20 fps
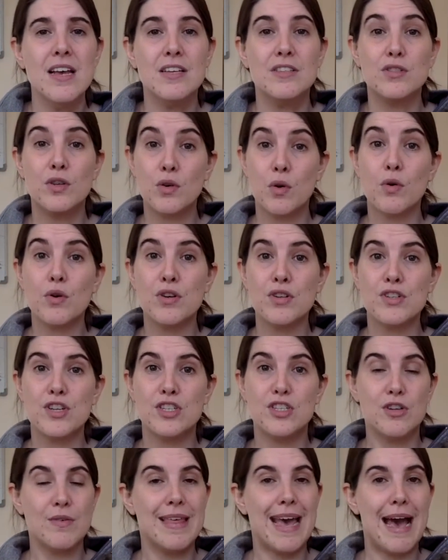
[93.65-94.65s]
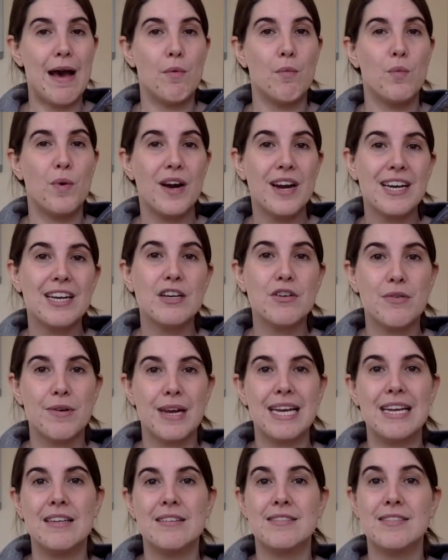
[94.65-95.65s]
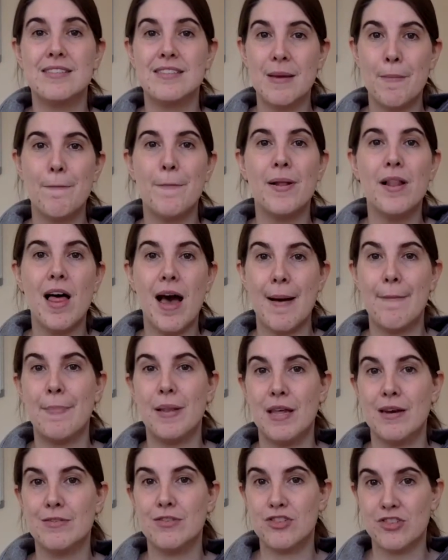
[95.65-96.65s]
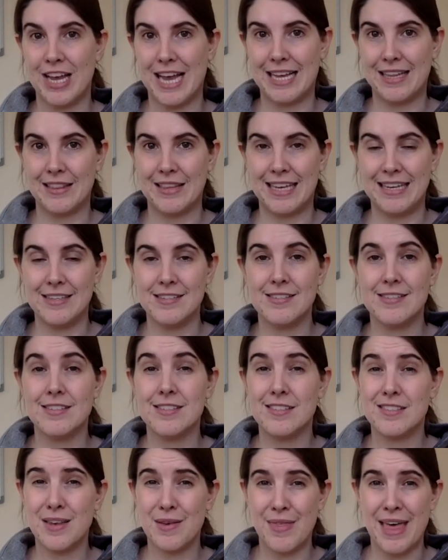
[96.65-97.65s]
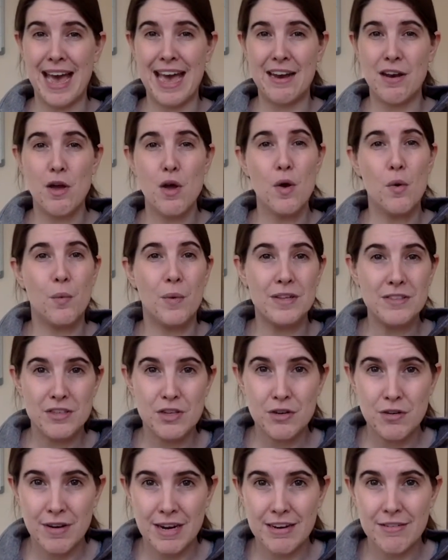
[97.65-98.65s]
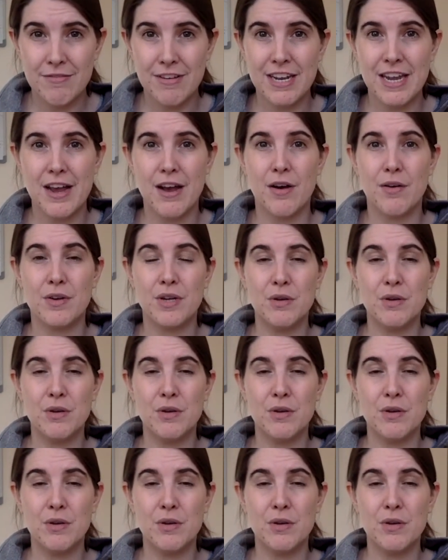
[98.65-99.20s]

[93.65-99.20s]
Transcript: So in order to do that, we're going to create a simple upload checklist so that once you create a video,